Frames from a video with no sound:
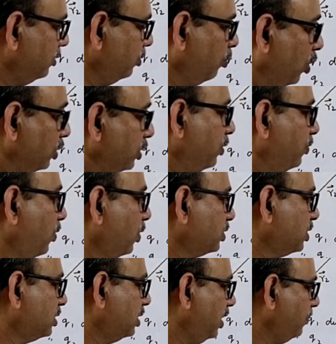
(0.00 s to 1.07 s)
both the
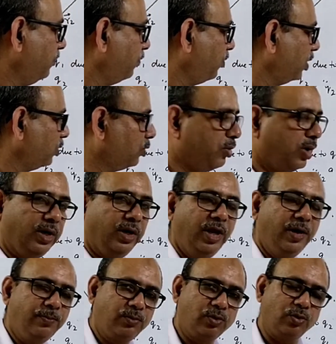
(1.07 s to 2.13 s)
forces F12 and
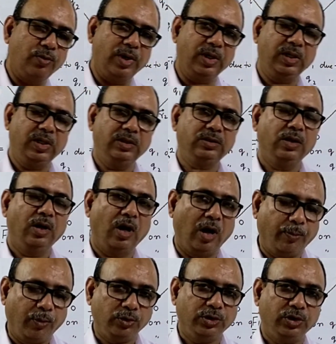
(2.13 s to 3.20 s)
F21 is
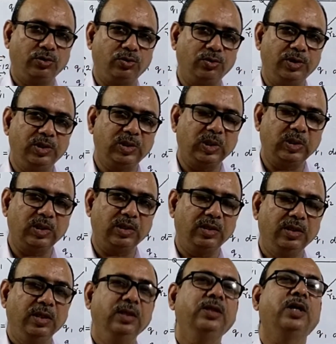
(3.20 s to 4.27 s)
opposite to each other.
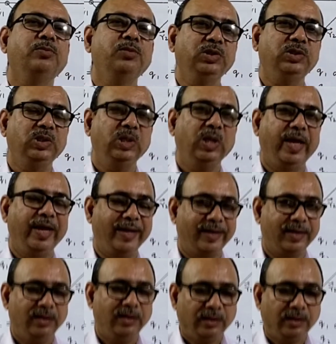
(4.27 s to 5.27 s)
That means a